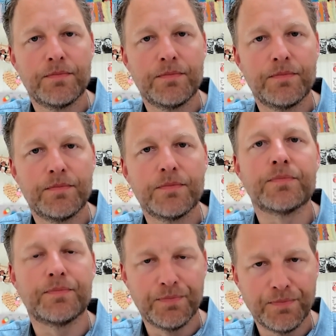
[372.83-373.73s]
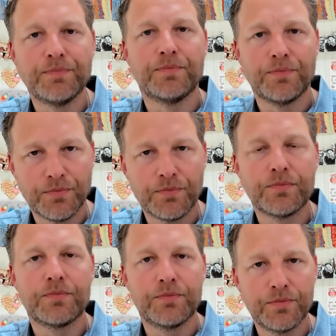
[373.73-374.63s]

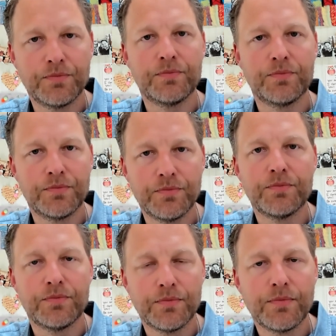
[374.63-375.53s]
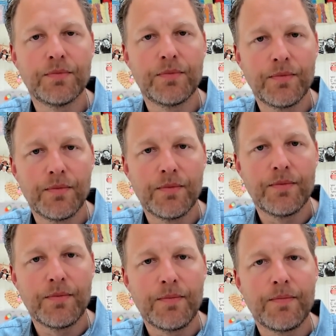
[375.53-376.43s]

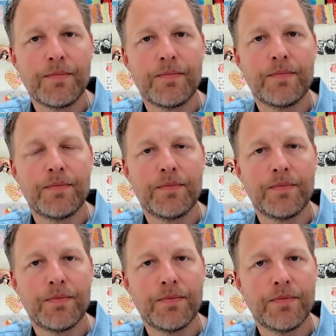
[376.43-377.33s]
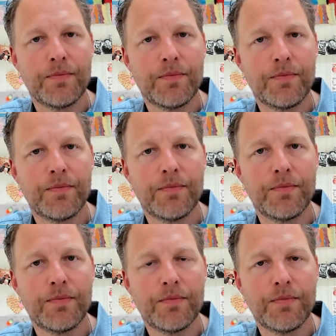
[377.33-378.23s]

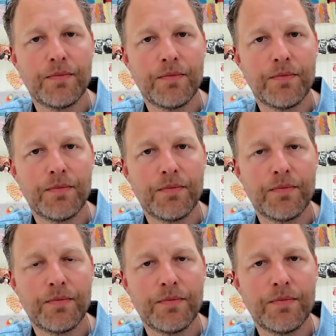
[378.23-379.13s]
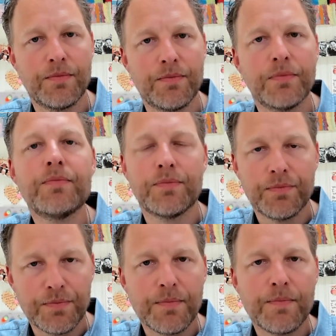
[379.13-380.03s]

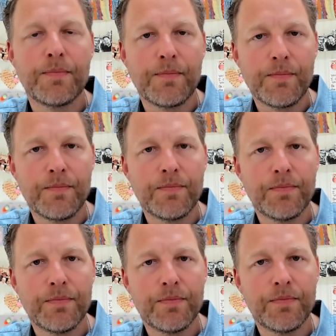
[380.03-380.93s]
No words are spoken by the person on screen.